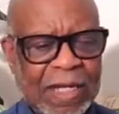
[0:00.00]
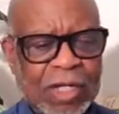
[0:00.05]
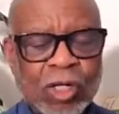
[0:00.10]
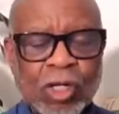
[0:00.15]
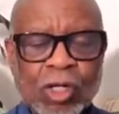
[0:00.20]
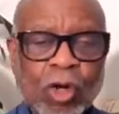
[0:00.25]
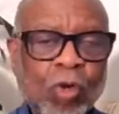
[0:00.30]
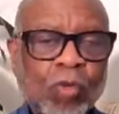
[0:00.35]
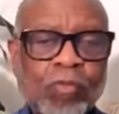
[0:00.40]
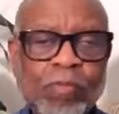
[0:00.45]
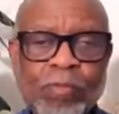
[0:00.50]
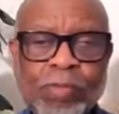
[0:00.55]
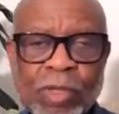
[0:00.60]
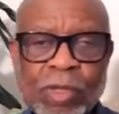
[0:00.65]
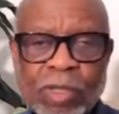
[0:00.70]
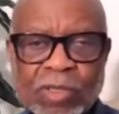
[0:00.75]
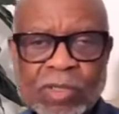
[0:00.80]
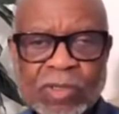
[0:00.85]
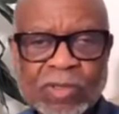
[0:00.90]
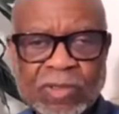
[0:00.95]

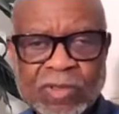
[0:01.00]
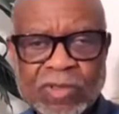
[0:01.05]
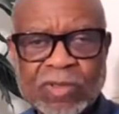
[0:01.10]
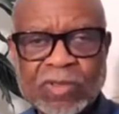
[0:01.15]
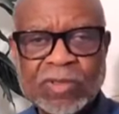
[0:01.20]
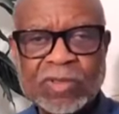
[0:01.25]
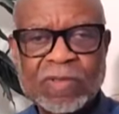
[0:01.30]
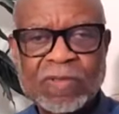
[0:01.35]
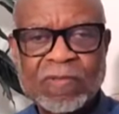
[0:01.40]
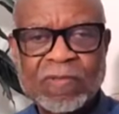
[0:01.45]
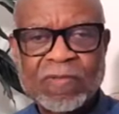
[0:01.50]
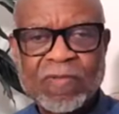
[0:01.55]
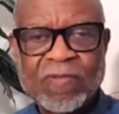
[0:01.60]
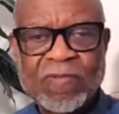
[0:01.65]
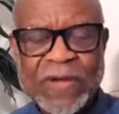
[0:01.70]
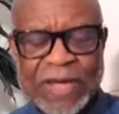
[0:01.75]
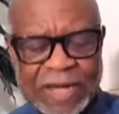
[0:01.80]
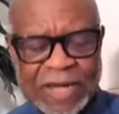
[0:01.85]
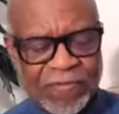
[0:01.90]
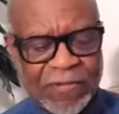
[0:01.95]
notebooks
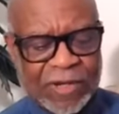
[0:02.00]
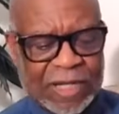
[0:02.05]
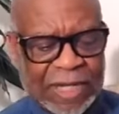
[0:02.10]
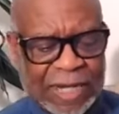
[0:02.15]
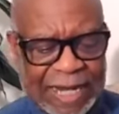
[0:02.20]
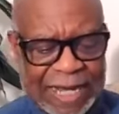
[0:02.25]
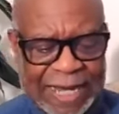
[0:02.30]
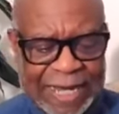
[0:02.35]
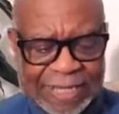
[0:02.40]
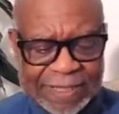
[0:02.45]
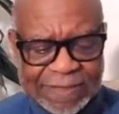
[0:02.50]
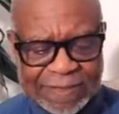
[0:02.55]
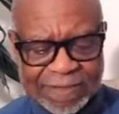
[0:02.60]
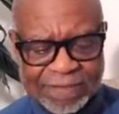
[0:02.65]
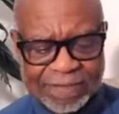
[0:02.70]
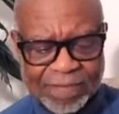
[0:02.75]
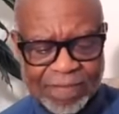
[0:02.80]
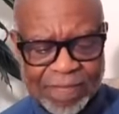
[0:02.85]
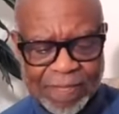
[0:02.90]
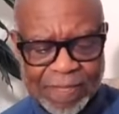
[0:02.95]
for every class.